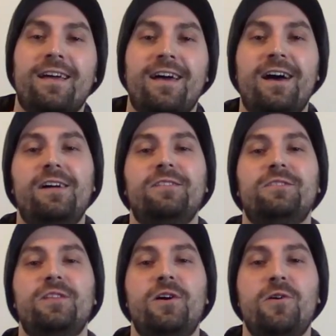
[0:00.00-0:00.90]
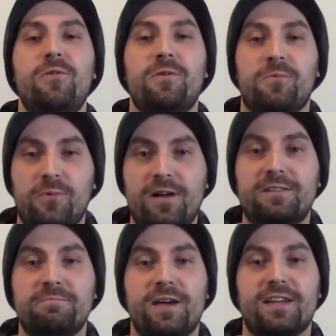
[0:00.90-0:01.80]
Hello and
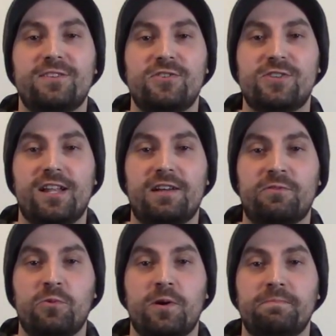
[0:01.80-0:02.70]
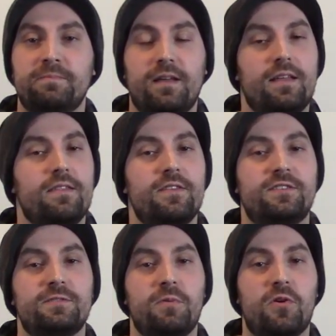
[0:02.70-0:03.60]
welcome back to the channel, everyone. This
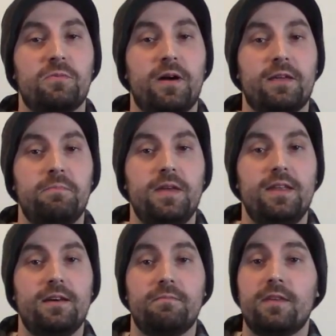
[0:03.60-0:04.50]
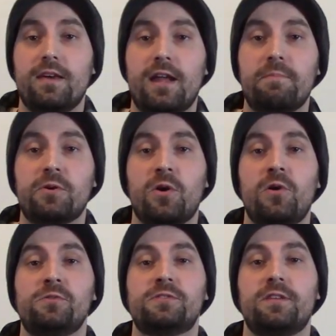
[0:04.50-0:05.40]
is Motor Mike Media and I'm your
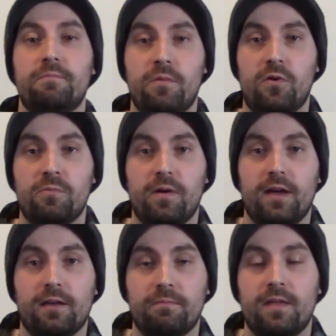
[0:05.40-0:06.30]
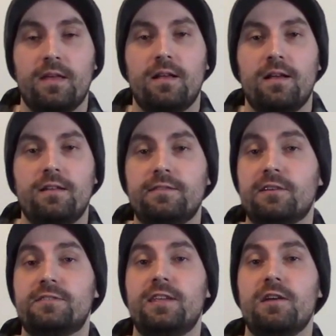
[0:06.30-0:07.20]
host, Motor Mike.
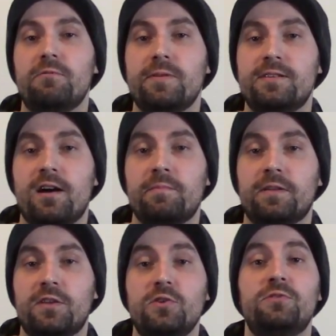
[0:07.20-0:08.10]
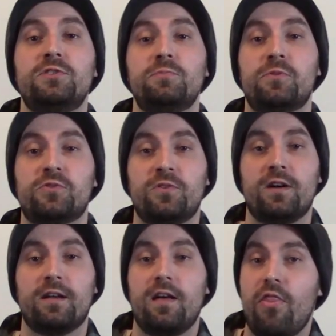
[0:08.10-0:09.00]
Now today we're going to be talking about the new super
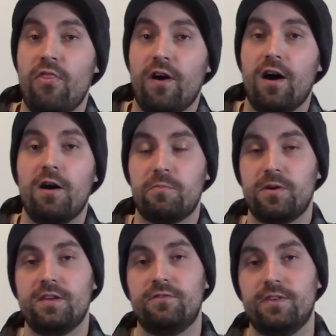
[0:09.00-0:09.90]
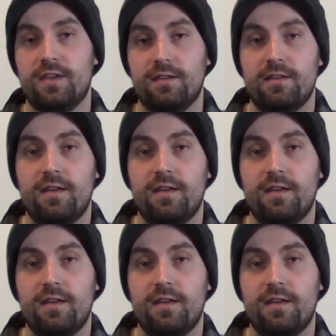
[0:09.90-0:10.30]
truck, the Hummer EV.